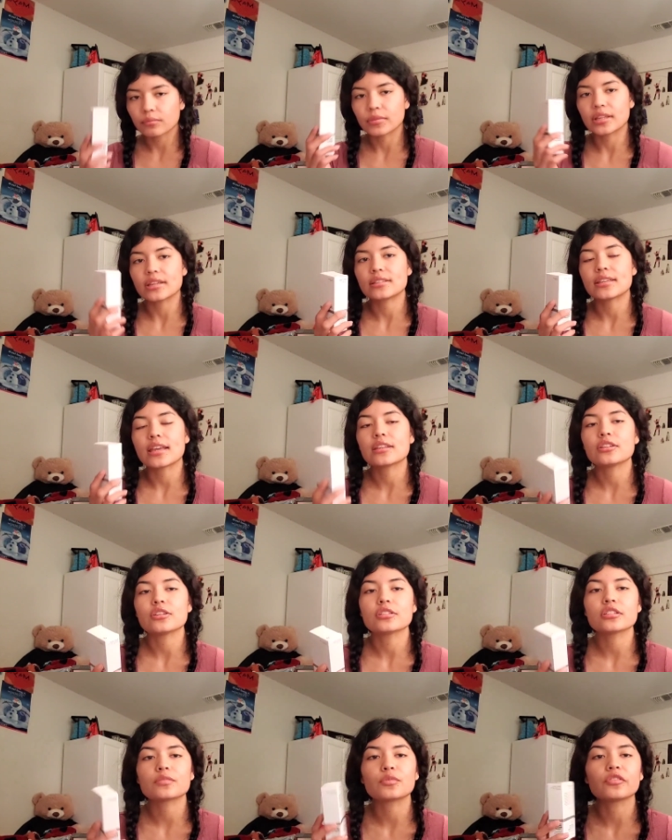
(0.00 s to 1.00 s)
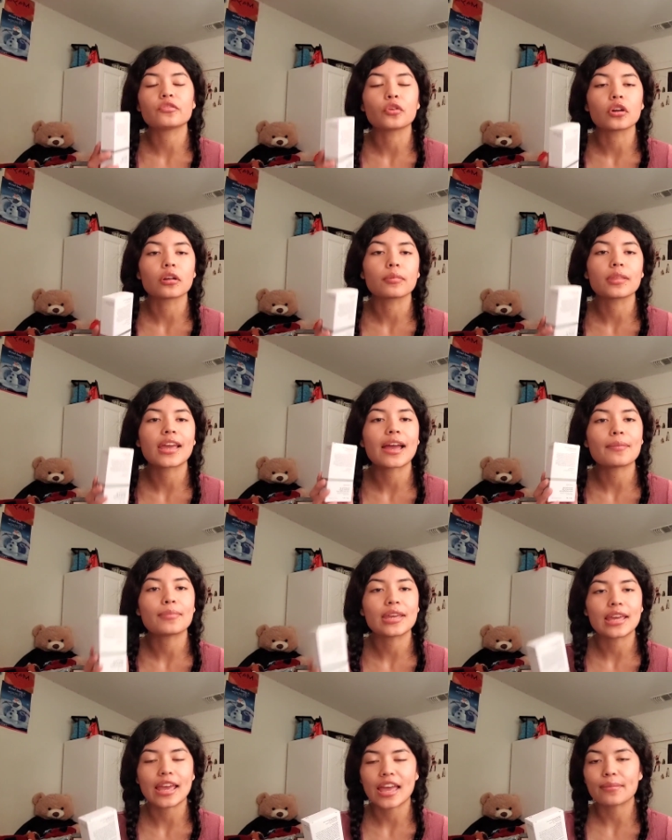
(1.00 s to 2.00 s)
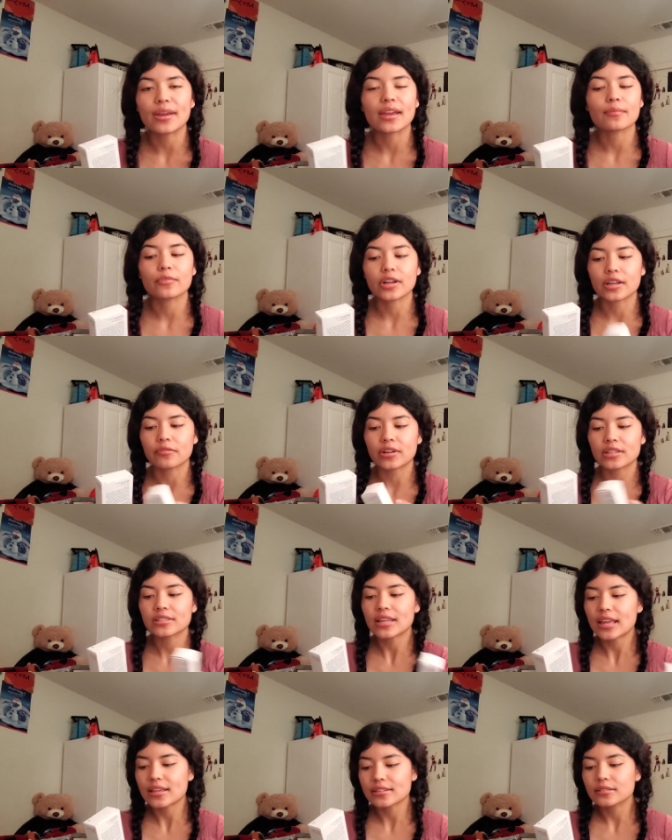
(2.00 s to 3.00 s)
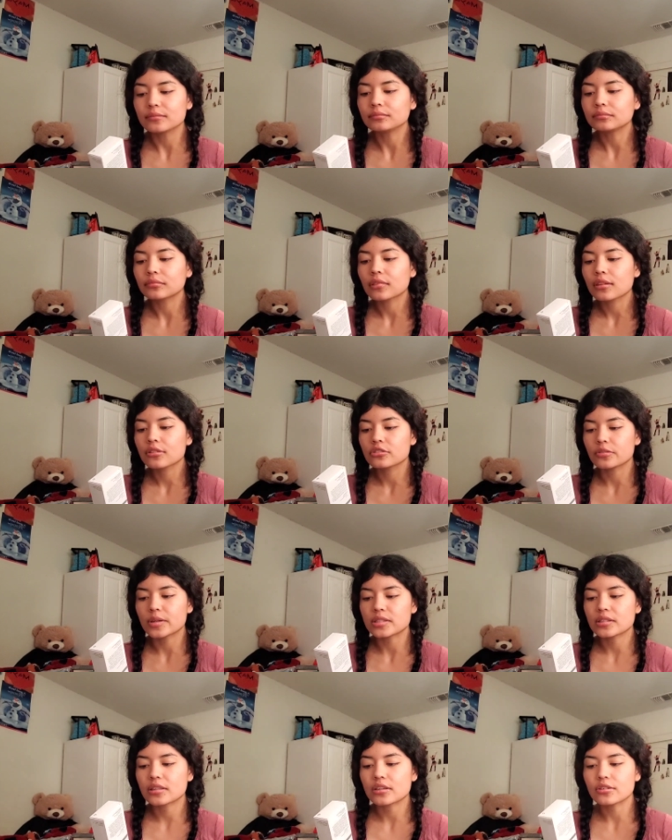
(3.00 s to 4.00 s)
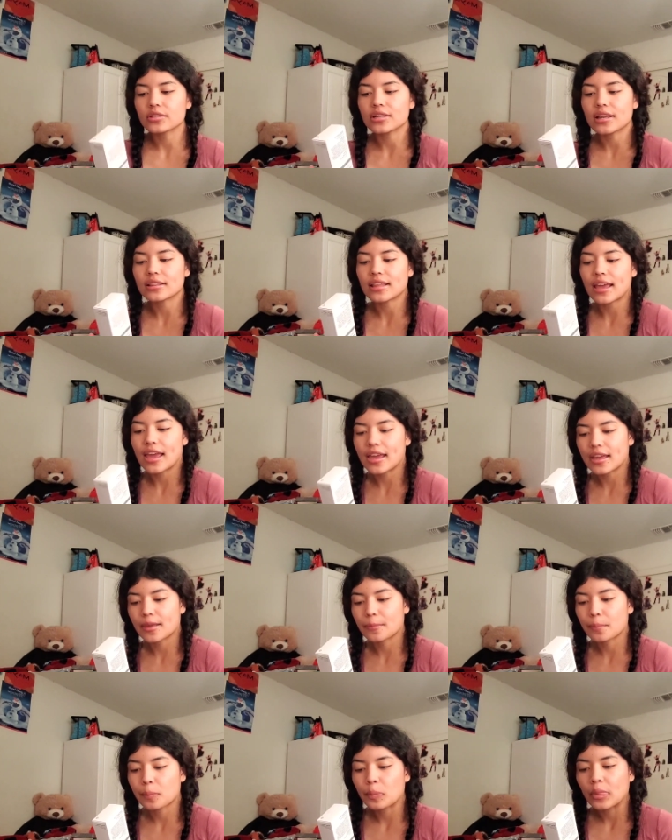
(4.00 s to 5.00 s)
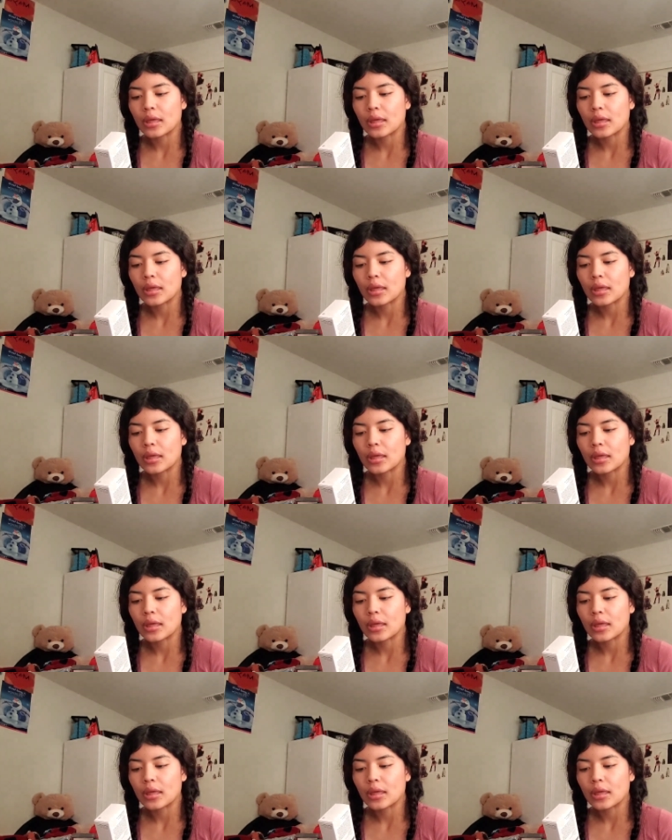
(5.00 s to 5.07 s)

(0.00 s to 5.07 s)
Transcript: But they say to use this preferably at PM. I am reading what it says. So basically use it at the AM.